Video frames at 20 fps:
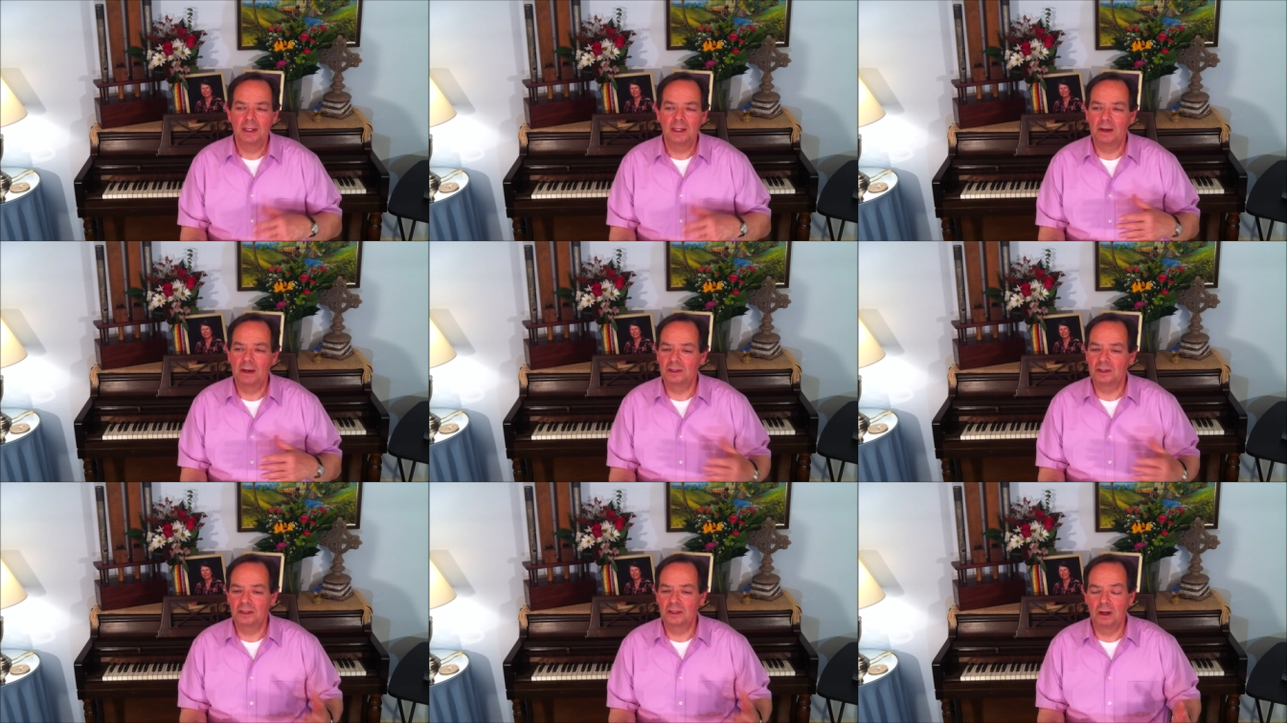
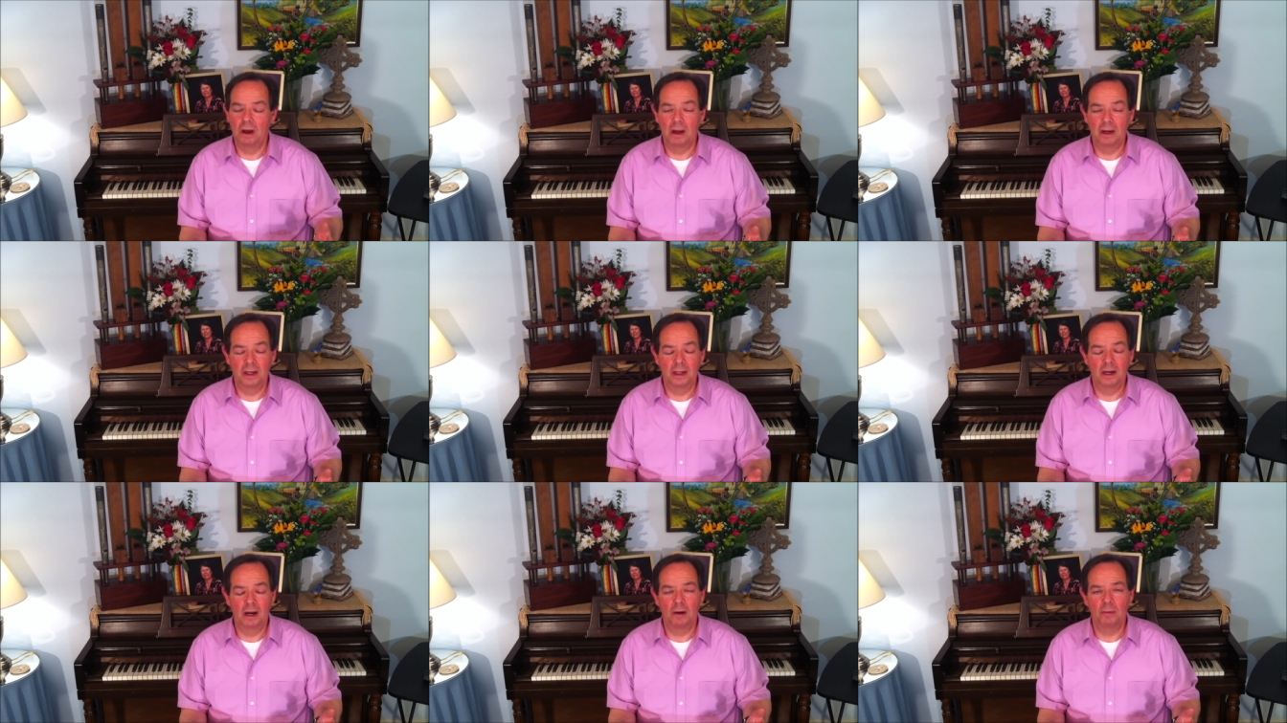Now, it's
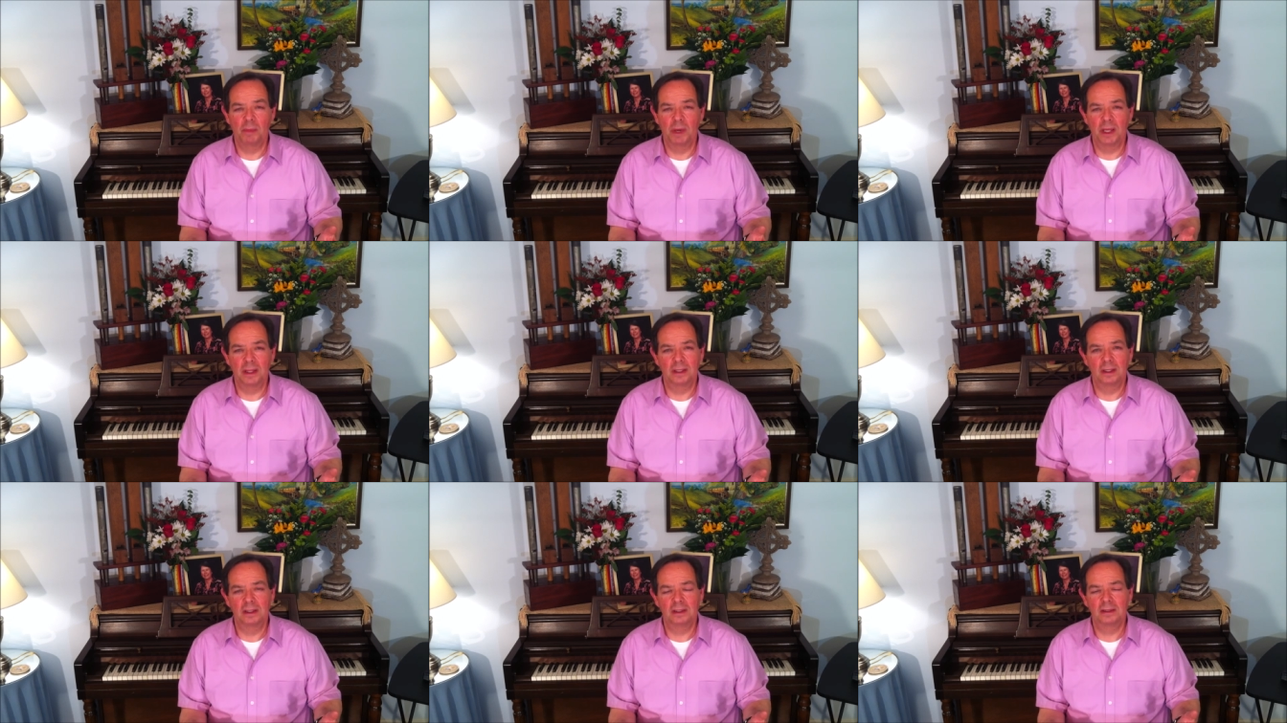not in our
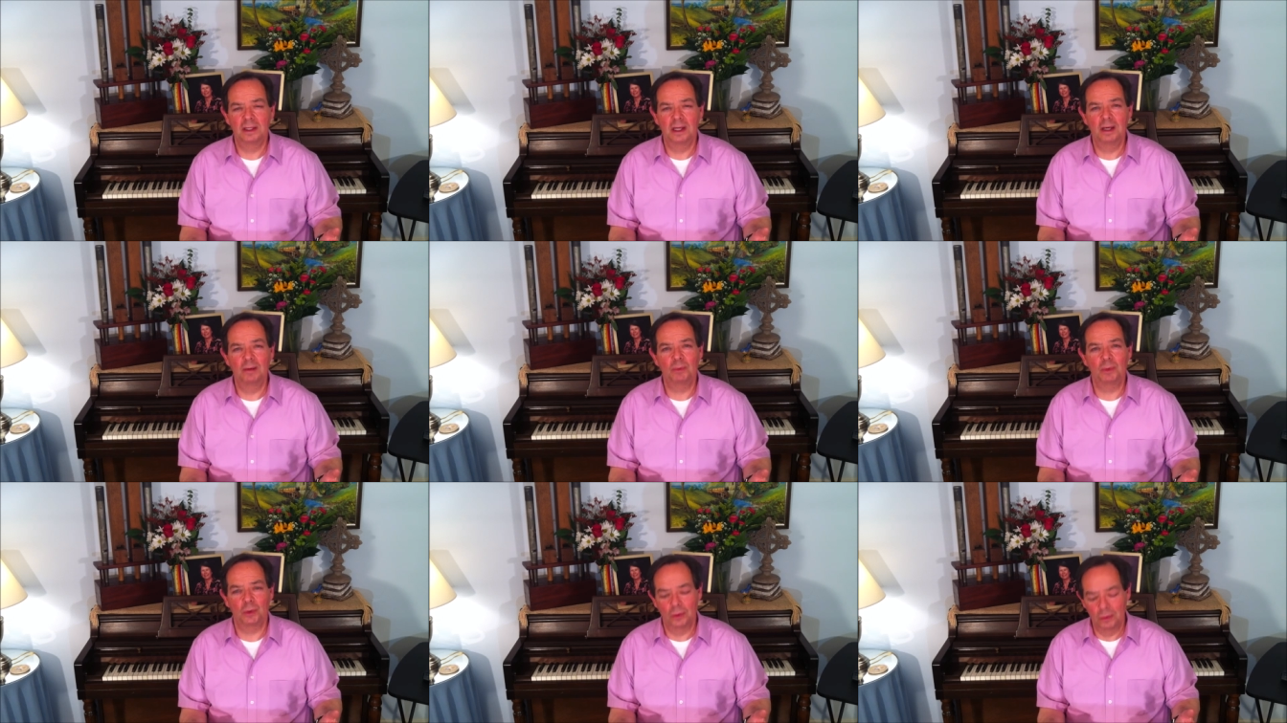Methodist
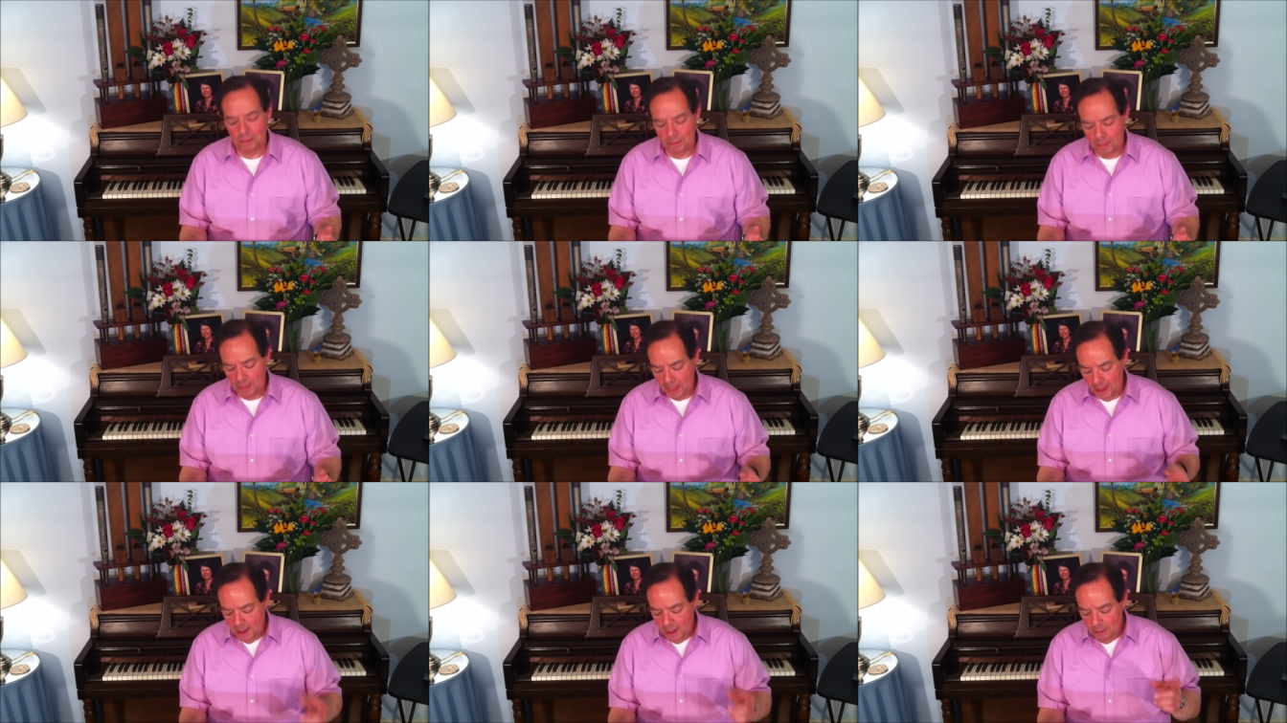
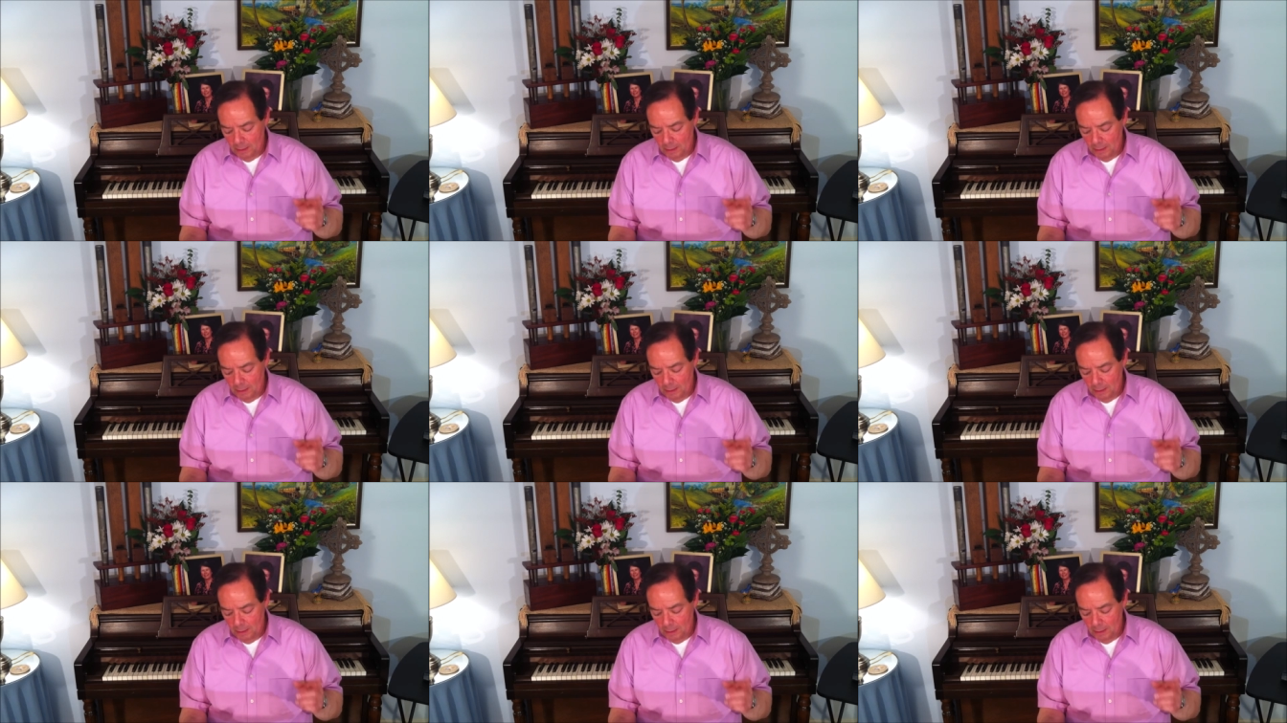hymnal,